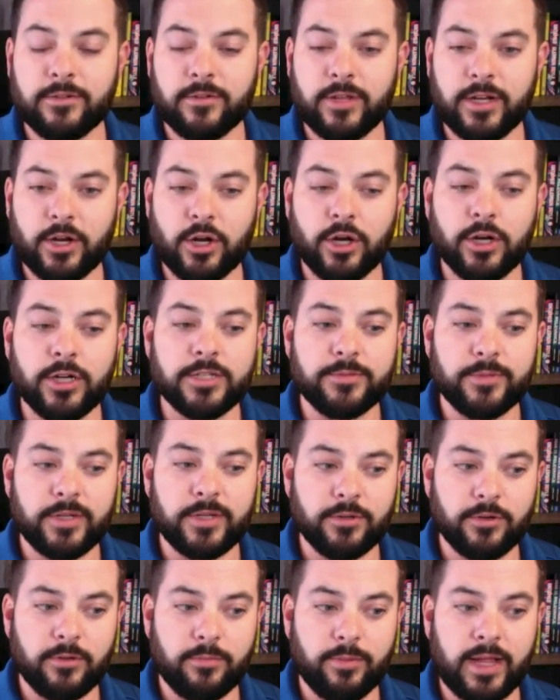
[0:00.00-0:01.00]
encouraged me
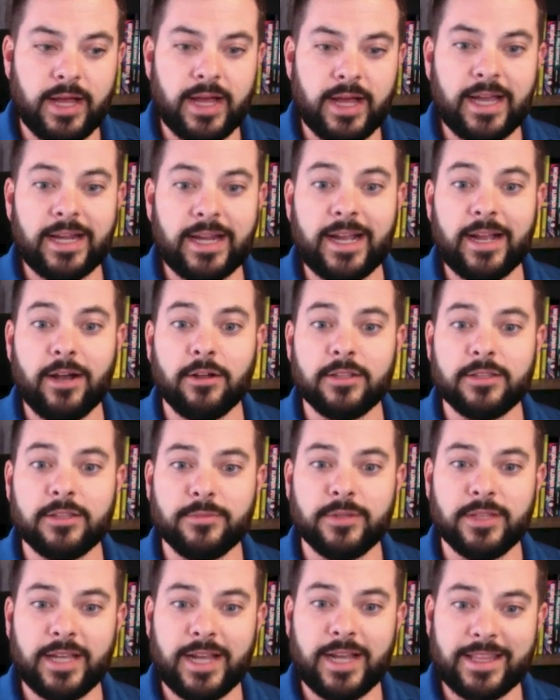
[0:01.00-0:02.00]
to apply, and I
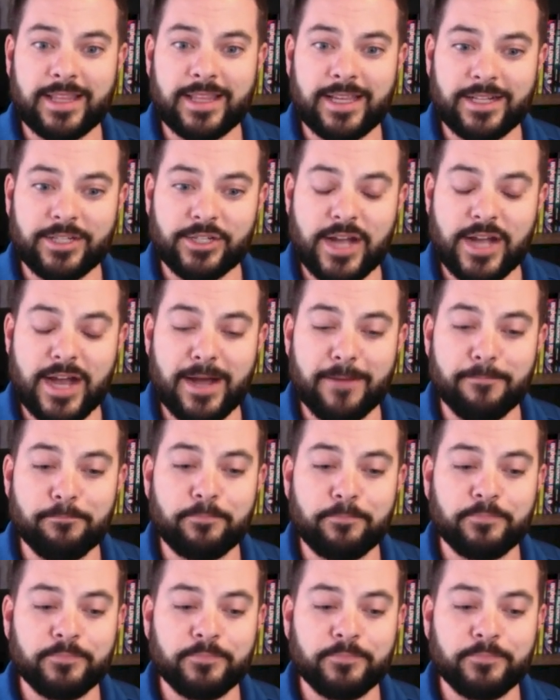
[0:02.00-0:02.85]
ultimately got that job